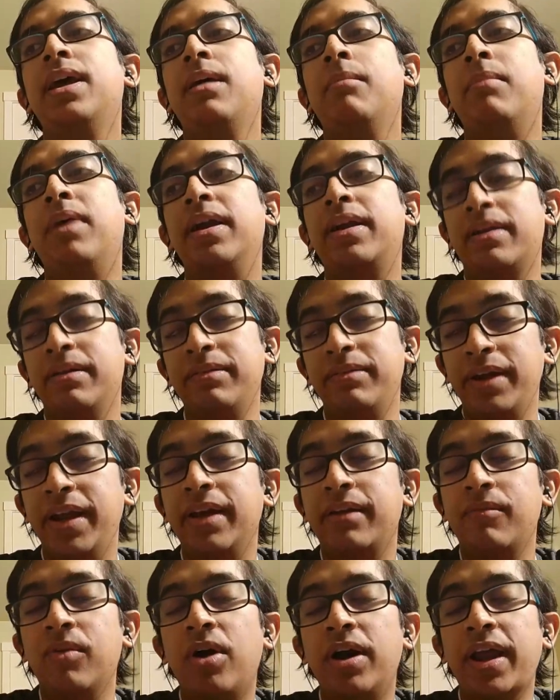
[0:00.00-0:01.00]
But like,
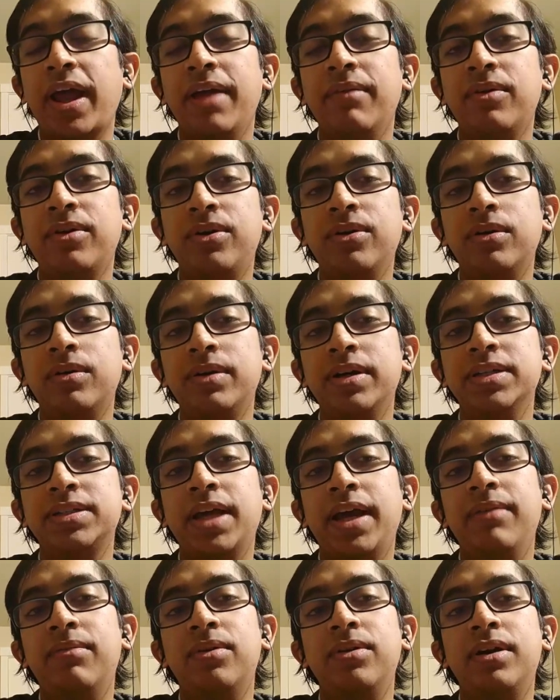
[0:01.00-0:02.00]
what I would do is
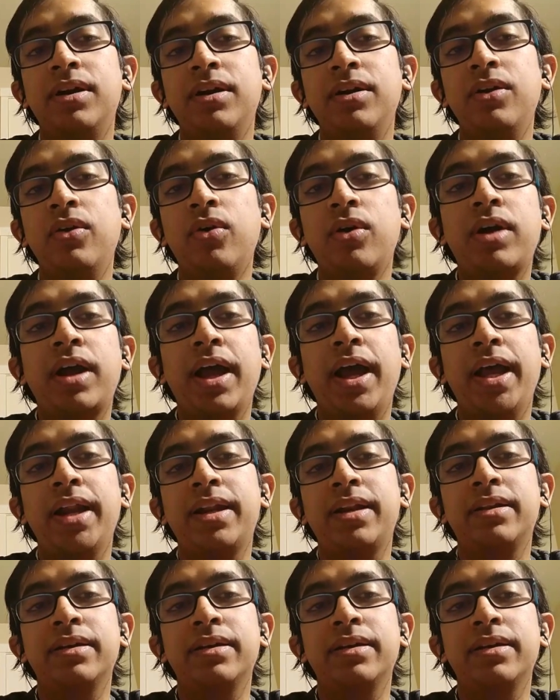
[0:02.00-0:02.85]
I would look at